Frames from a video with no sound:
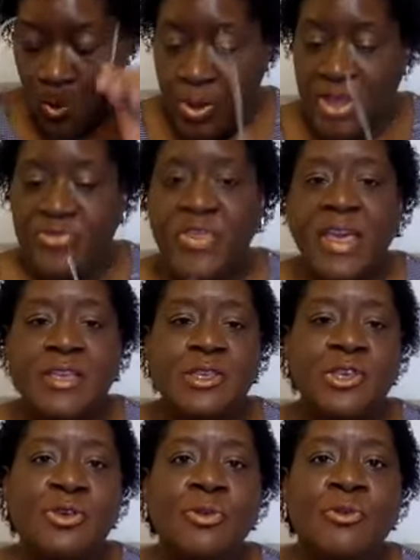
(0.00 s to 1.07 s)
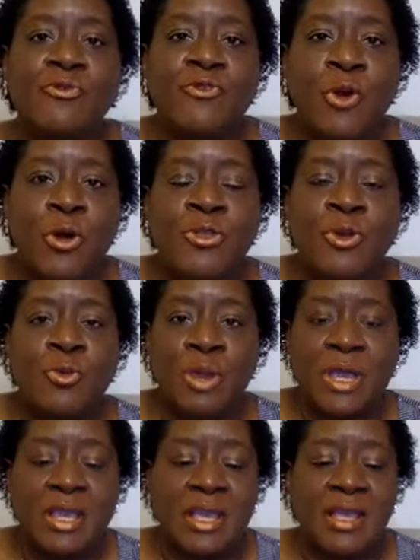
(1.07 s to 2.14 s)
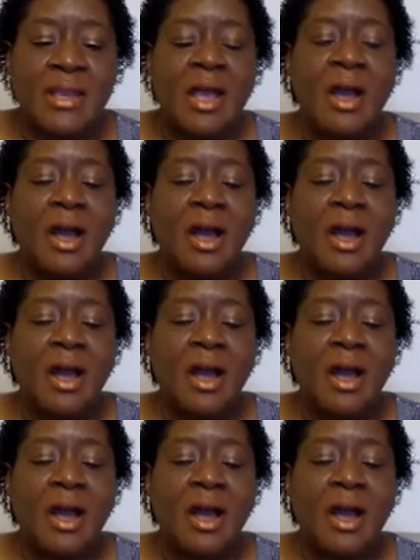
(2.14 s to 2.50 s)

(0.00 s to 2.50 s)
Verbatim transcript: we thank you for the reading